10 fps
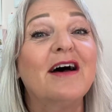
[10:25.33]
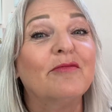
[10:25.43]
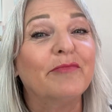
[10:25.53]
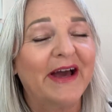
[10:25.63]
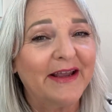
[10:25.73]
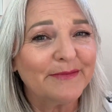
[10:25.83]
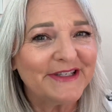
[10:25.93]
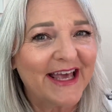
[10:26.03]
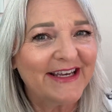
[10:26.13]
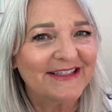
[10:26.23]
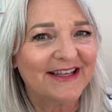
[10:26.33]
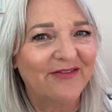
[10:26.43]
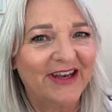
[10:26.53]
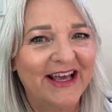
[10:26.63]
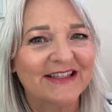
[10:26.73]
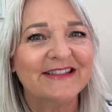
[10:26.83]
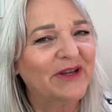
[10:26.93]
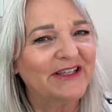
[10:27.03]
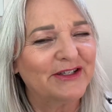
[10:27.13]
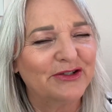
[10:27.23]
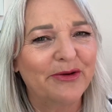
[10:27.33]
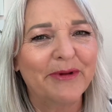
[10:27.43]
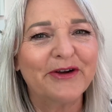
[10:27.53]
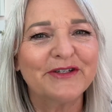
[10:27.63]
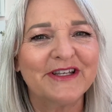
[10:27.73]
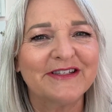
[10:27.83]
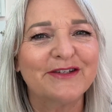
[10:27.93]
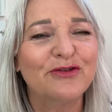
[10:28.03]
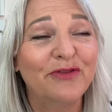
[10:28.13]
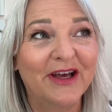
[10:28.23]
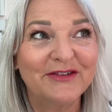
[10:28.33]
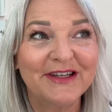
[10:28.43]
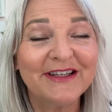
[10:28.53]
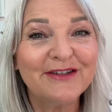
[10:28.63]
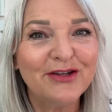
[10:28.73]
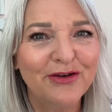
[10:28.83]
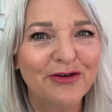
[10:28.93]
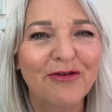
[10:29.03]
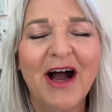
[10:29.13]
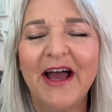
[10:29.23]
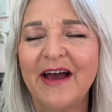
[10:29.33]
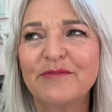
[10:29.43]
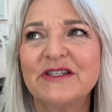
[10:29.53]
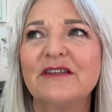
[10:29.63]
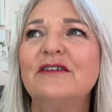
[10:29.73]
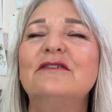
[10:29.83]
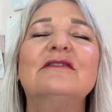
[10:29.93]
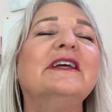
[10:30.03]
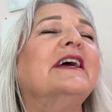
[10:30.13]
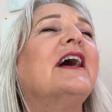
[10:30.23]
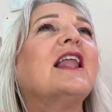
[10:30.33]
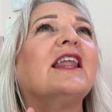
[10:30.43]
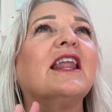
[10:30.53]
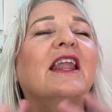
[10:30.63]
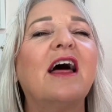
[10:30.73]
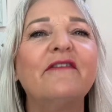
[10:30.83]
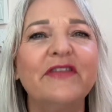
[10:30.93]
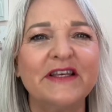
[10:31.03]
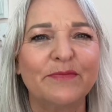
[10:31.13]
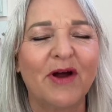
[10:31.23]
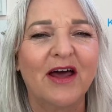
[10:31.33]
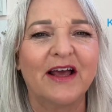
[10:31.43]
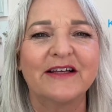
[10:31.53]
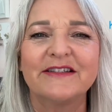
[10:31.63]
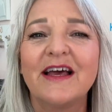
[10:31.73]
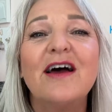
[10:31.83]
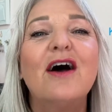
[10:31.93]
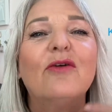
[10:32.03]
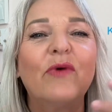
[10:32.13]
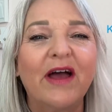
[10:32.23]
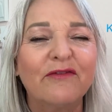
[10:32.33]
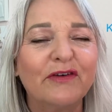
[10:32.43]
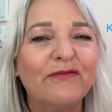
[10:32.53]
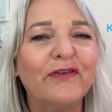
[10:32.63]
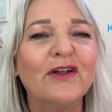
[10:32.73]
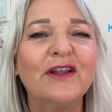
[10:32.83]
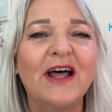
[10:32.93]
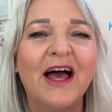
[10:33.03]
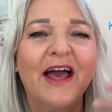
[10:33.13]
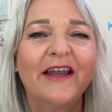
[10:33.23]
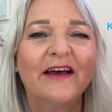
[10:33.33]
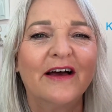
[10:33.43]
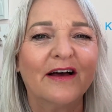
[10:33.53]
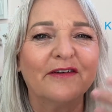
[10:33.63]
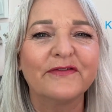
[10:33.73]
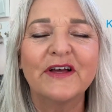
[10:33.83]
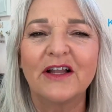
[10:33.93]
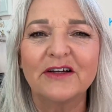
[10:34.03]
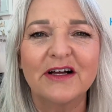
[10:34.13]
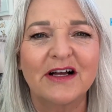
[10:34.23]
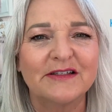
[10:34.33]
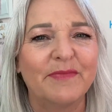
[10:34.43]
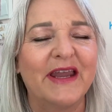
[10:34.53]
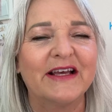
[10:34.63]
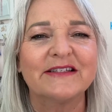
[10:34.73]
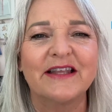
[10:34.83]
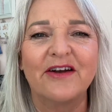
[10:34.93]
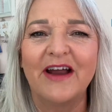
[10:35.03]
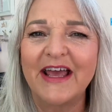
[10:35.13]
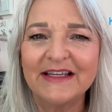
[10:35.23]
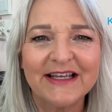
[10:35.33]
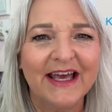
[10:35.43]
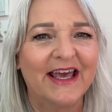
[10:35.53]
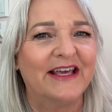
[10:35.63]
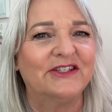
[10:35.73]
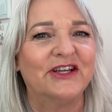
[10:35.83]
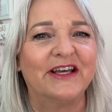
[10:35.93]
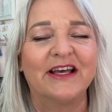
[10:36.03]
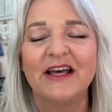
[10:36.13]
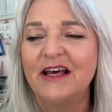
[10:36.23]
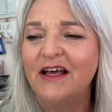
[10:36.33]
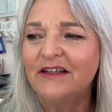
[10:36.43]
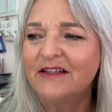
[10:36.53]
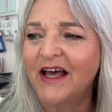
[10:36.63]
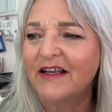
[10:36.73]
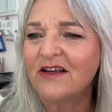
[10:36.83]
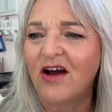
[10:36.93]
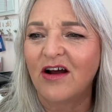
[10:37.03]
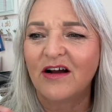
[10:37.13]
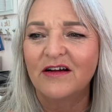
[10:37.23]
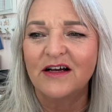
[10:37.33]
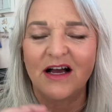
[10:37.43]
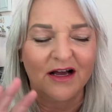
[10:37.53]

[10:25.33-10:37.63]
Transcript: My name's Katie Sevenants. I've been a distributor since 2002. I absolutely love these products. We have a full line of color cosmetics that are anti-aging, that are